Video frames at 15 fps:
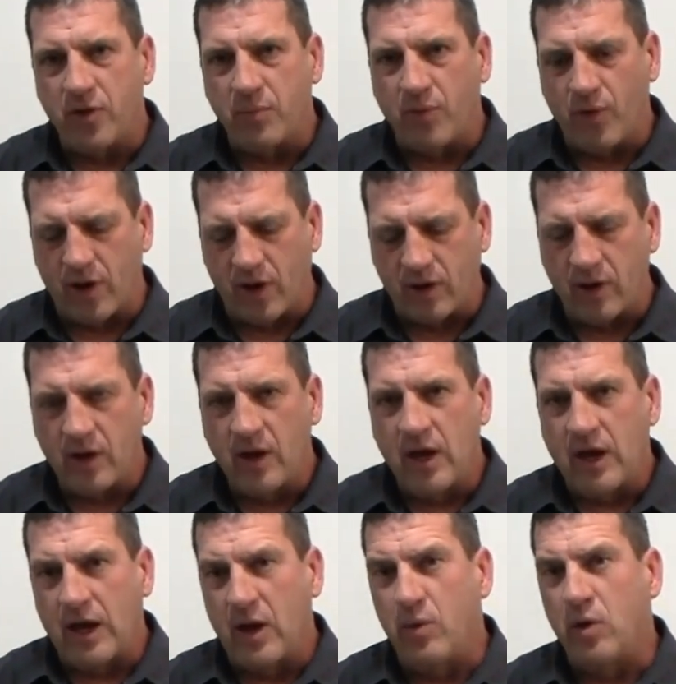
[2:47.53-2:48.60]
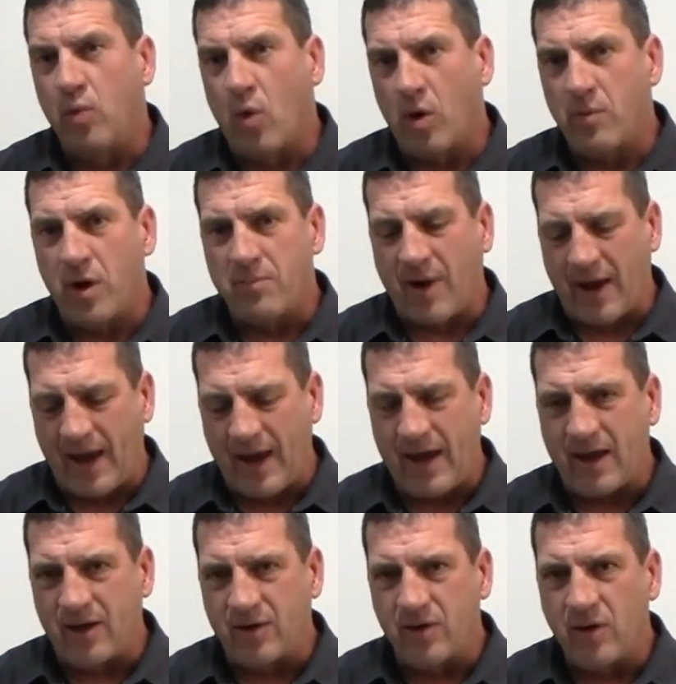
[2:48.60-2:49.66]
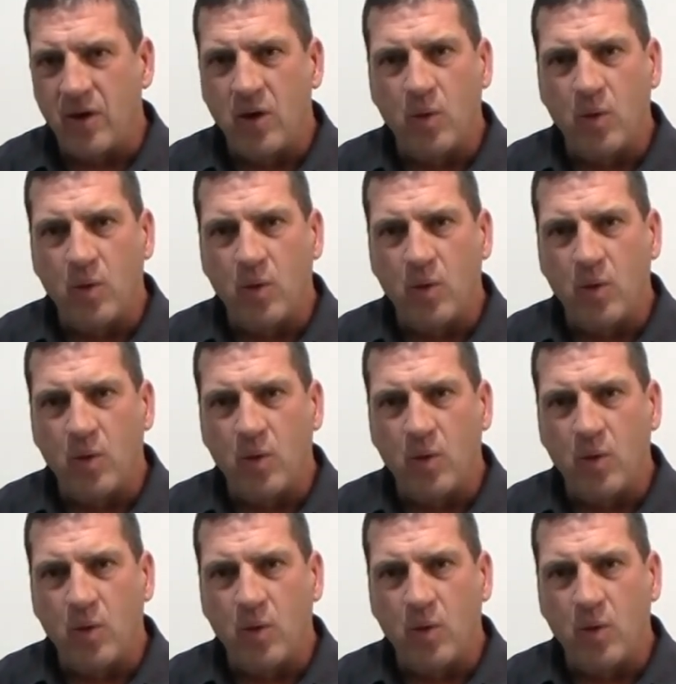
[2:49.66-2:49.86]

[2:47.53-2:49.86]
the brick and it would warm up my hand